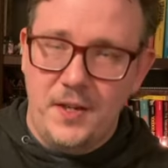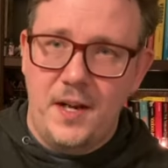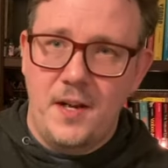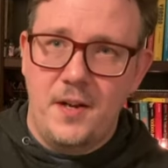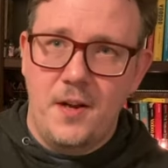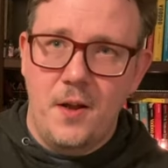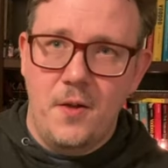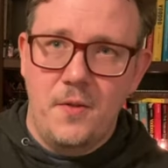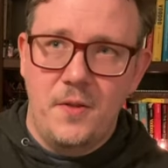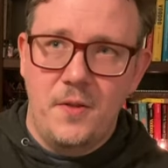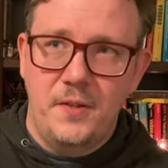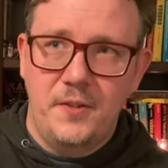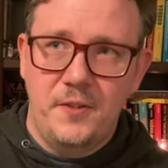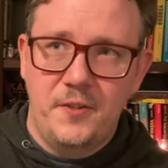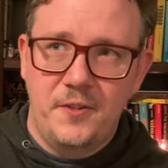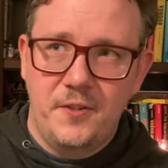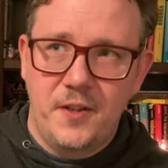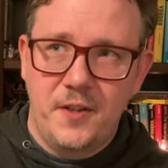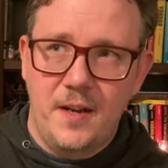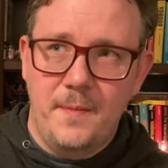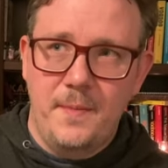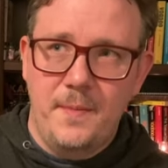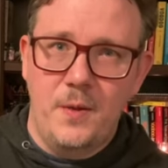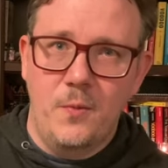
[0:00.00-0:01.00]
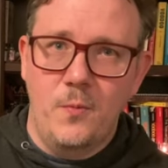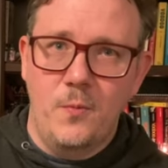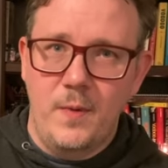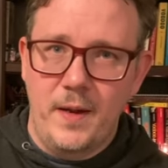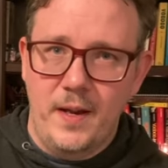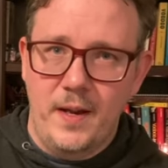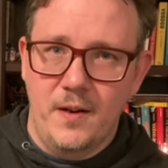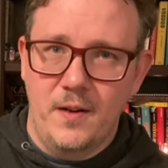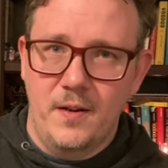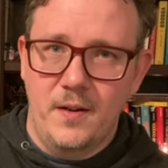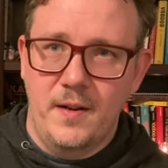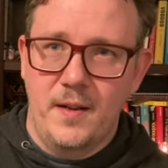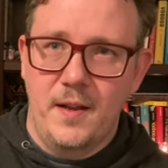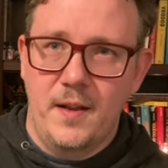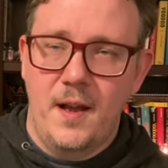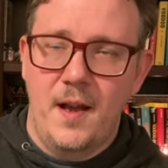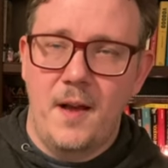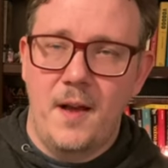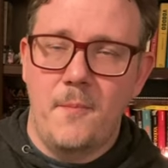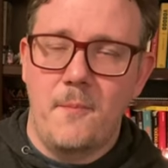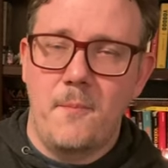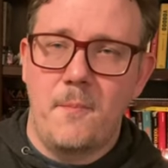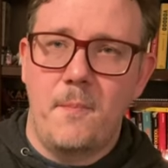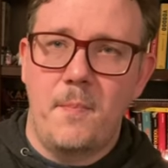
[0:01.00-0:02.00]
And I know this is going to be weird,
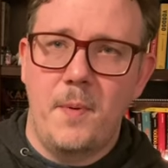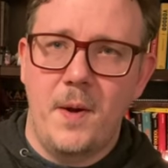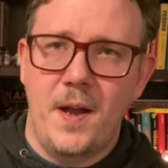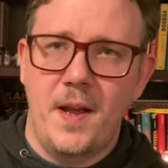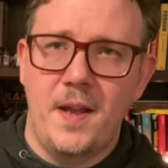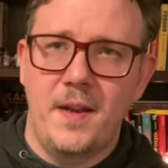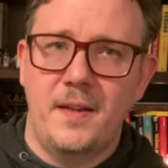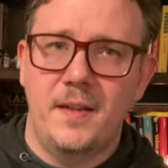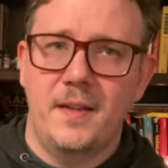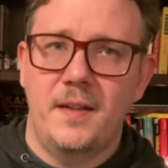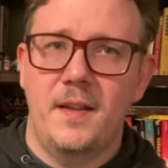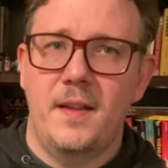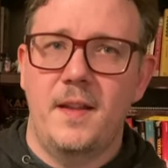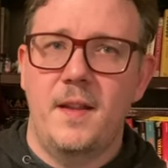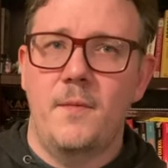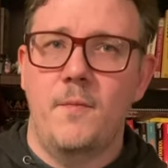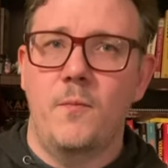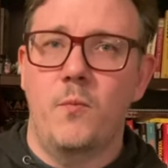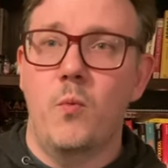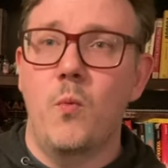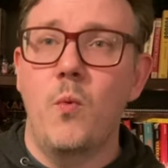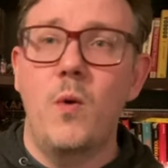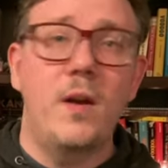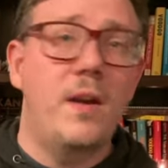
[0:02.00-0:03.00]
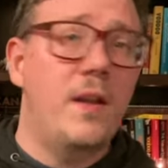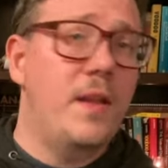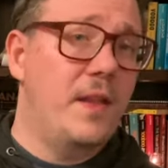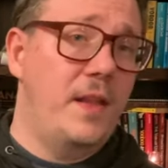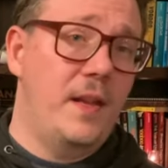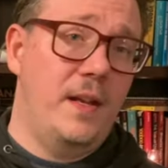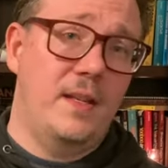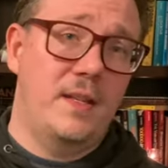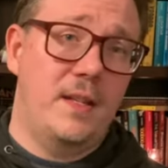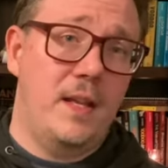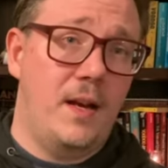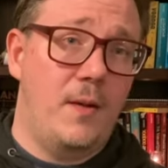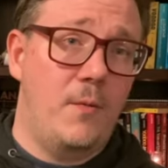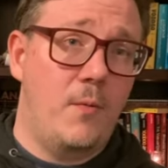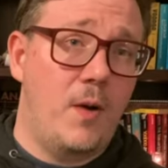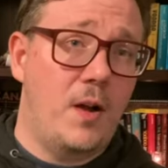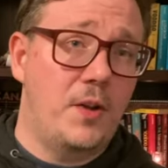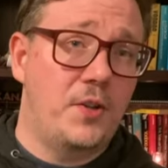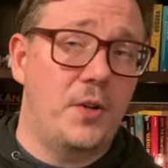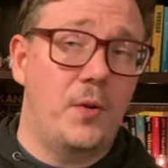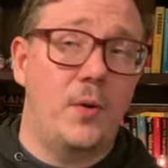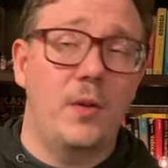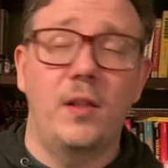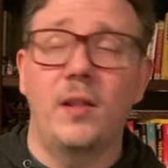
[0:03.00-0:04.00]
um, but one of the things that I
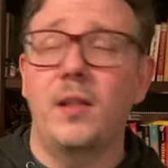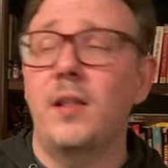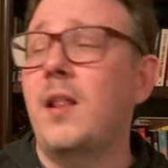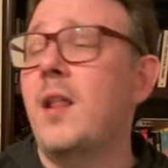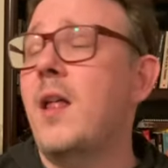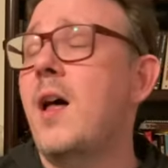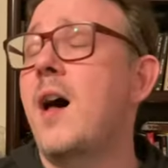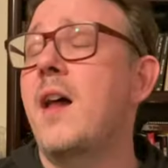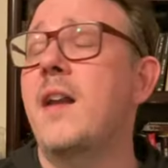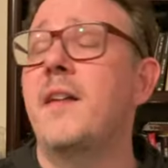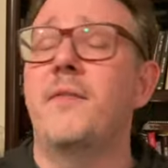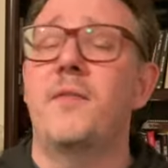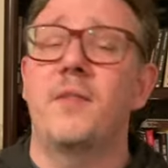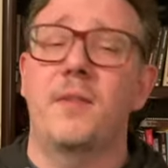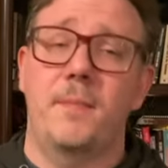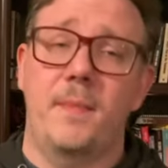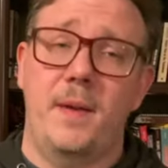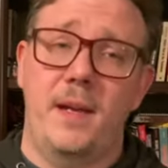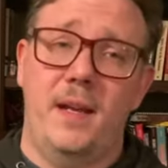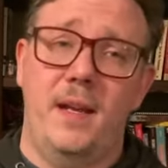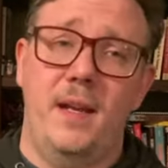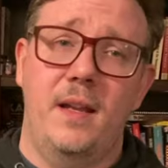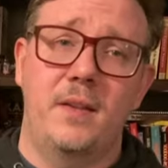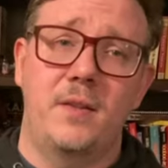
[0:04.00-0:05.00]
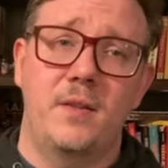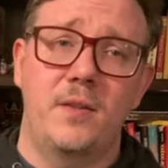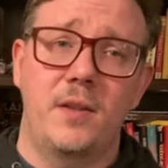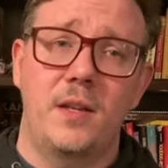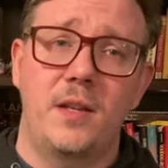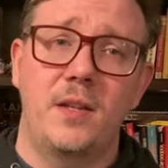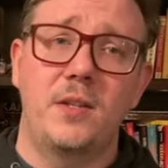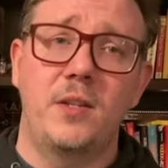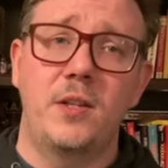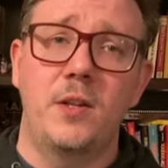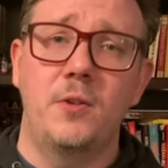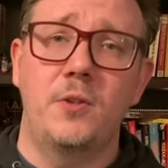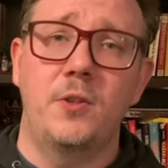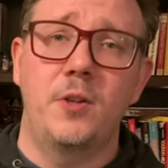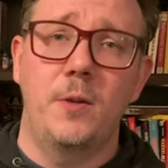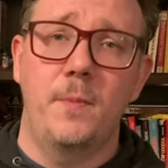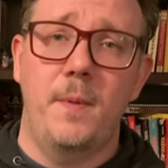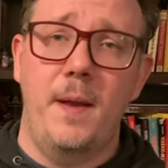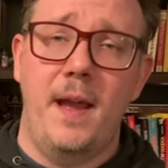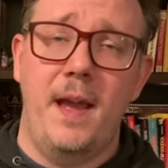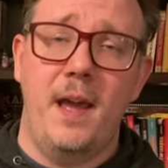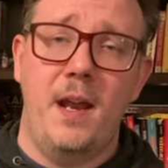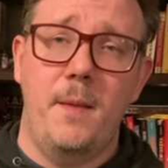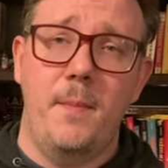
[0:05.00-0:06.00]
watch a lot of with my kids are these YouTube
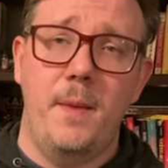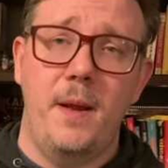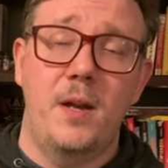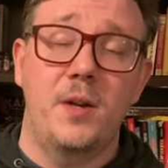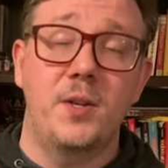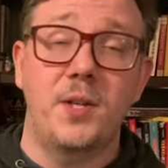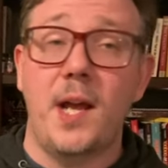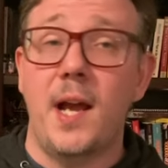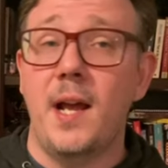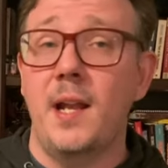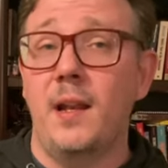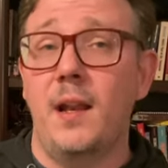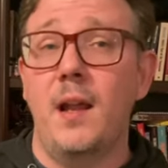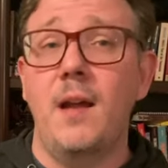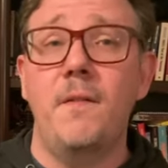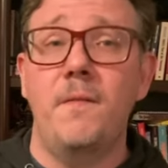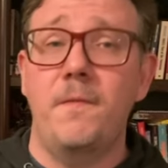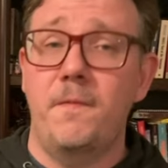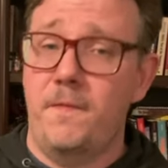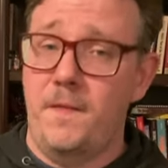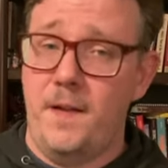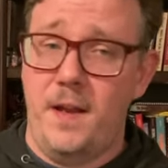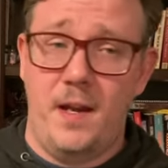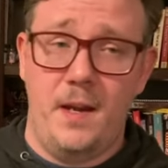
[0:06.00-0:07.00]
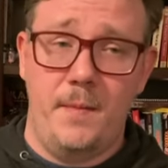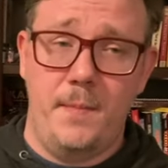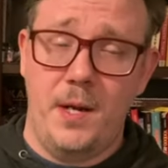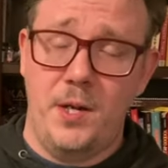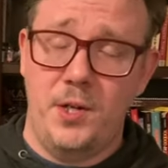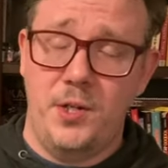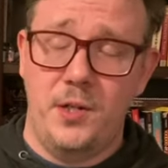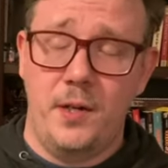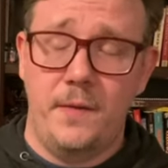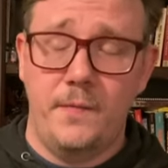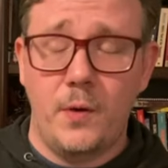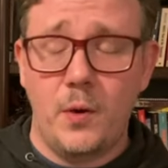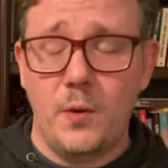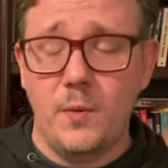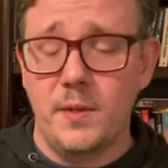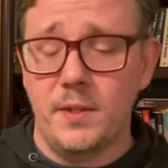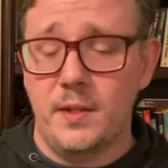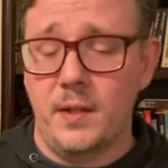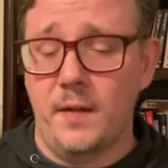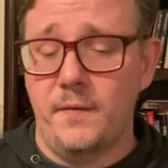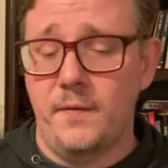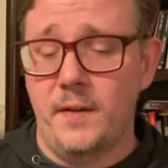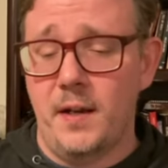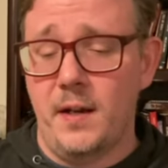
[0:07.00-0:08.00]
animators. I love animation. I've
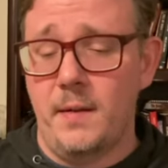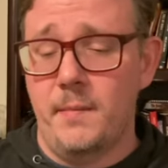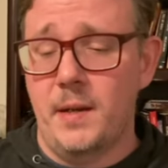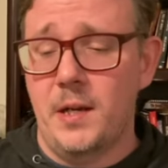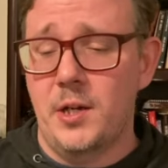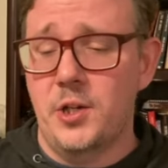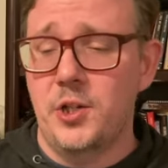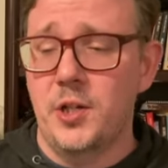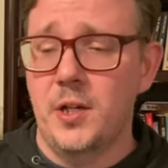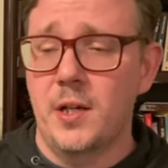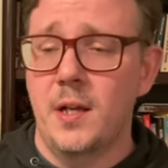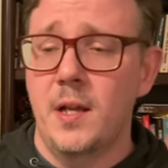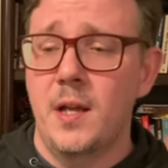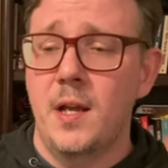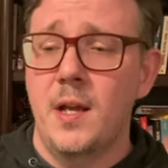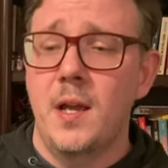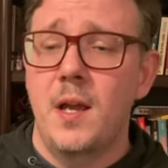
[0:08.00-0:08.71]
always loved animation.